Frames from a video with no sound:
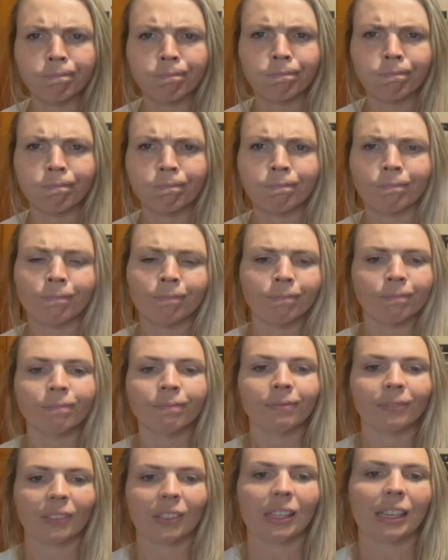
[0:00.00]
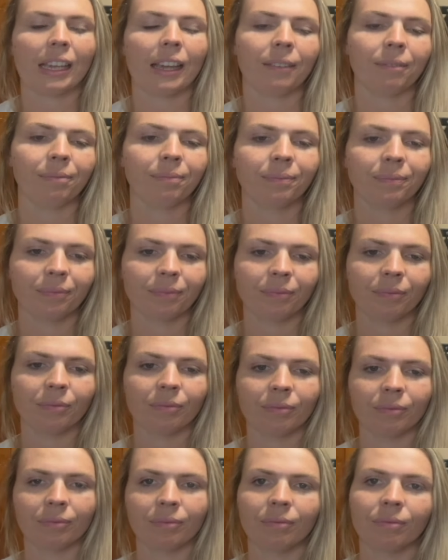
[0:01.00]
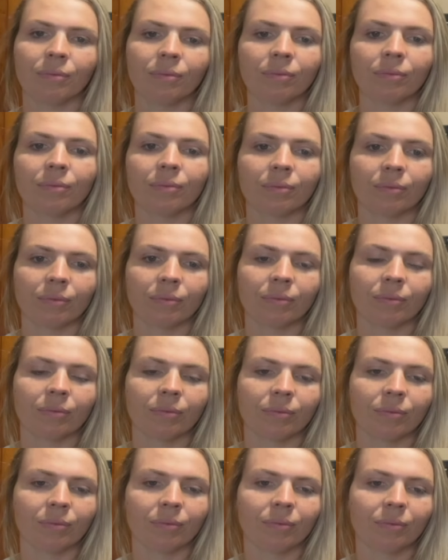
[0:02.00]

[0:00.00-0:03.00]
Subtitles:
No words are spoken by the person on screen.